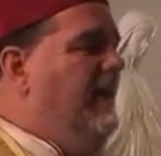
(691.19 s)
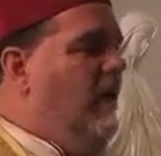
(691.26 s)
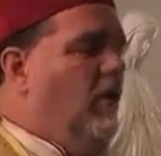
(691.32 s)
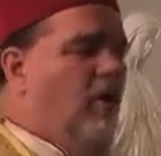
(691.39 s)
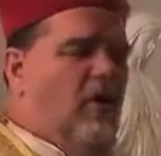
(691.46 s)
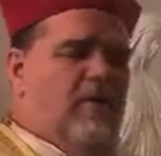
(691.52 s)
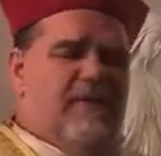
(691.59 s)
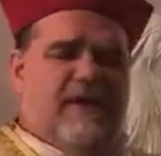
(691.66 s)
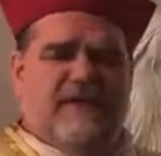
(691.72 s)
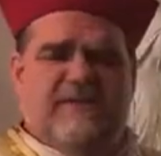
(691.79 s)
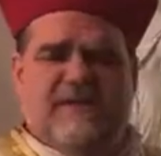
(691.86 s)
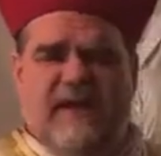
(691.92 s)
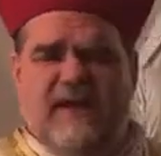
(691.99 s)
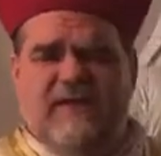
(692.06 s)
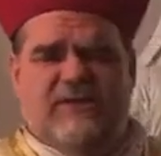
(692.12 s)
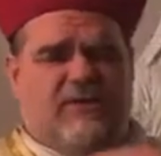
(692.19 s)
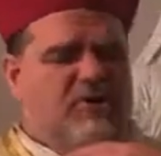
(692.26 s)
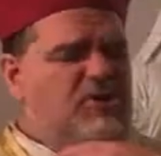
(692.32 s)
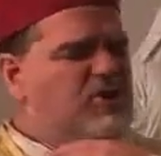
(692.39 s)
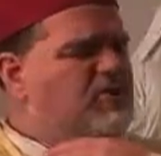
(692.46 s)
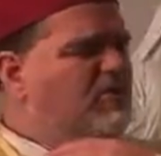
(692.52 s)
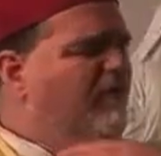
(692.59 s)
All these things
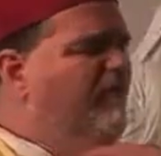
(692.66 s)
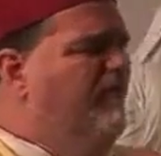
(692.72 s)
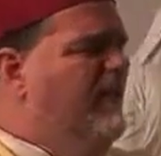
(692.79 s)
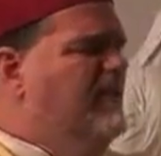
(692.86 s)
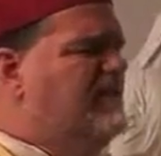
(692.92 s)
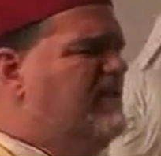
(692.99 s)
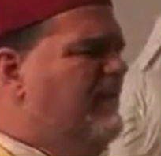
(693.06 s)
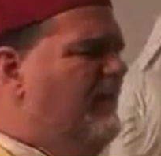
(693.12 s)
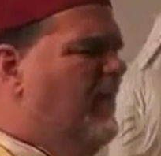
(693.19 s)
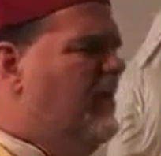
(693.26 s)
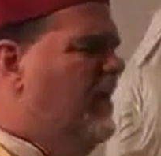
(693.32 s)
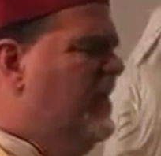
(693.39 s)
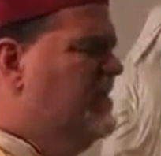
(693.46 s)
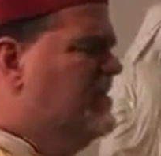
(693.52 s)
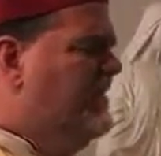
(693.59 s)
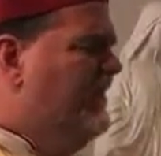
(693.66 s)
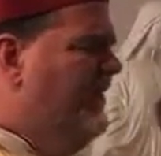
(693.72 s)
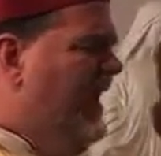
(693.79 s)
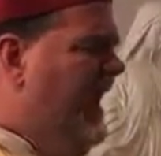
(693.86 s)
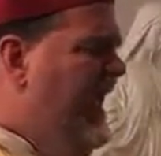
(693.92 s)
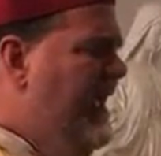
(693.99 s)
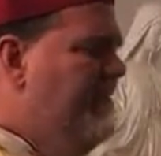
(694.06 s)
are just offensive because
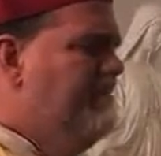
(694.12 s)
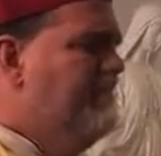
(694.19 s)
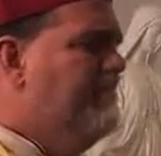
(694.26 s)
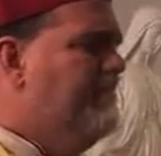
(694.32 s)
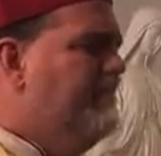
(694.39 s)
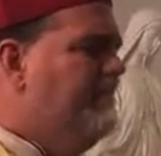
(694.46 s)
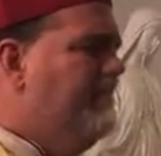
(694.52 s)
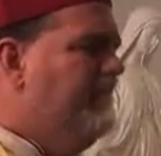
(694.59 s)
of him.